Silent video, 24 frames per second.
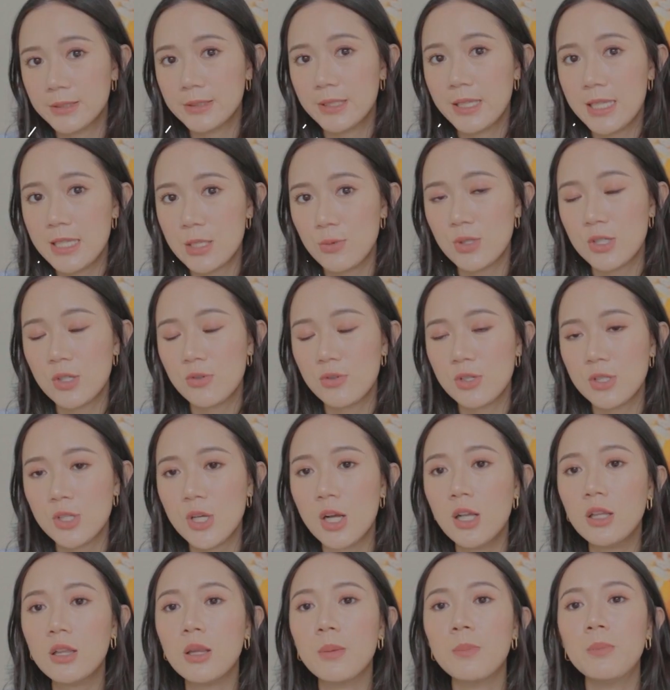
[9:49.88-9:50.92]
this was the
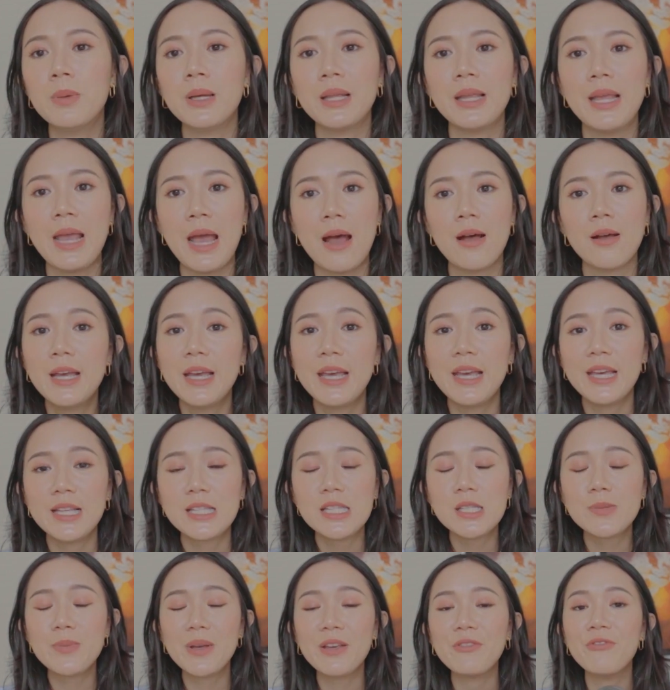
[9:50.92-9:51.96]
result. But yeah,
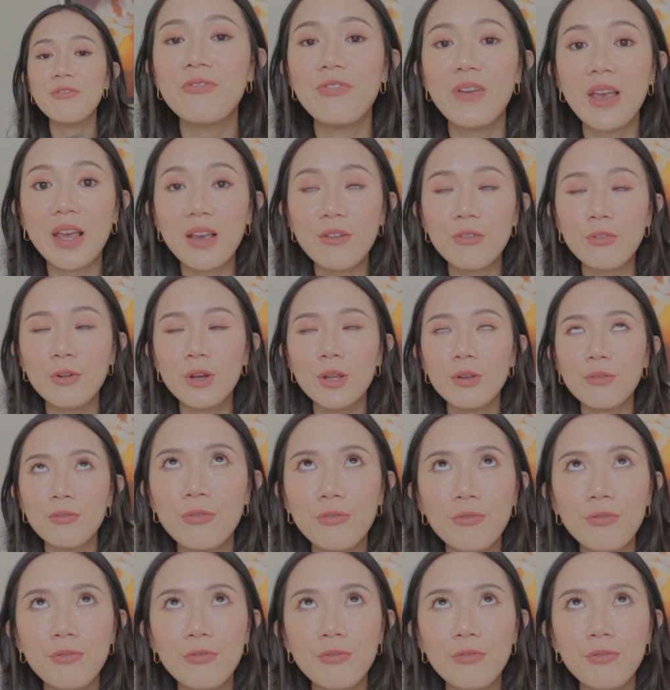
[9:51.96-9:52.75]
it's my favorite